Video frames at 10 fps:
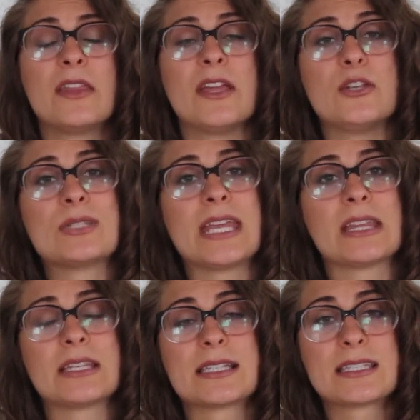and you
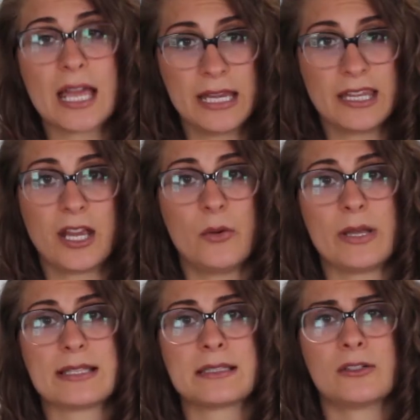take this styling
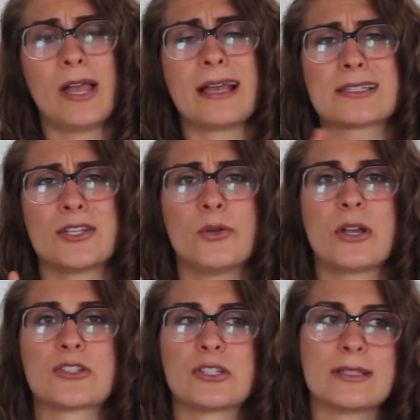quiz and it'll ask you
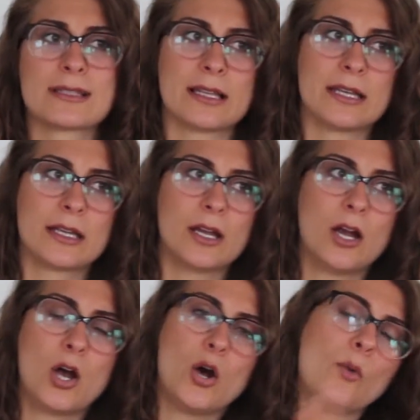questions like uh,